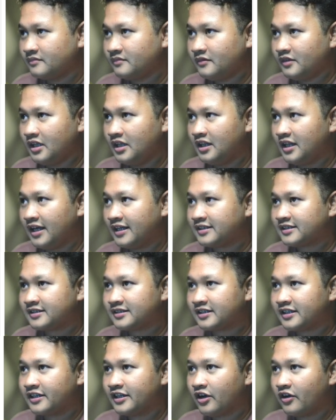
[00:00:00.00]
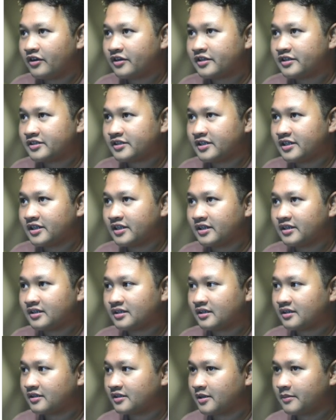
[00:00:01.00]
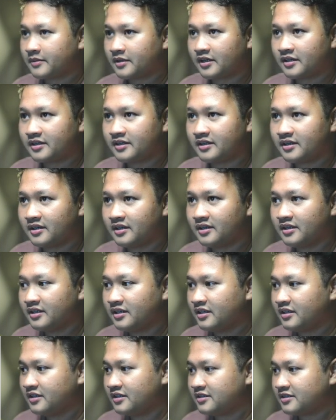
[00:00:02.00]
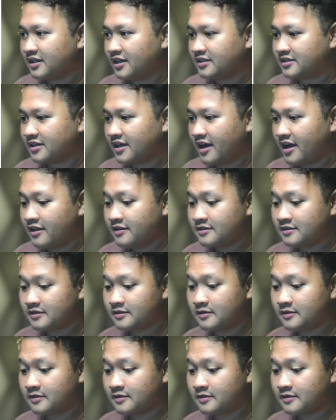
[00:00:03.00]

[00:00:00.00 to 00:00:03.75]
Let's see on this here, something here, the CSS.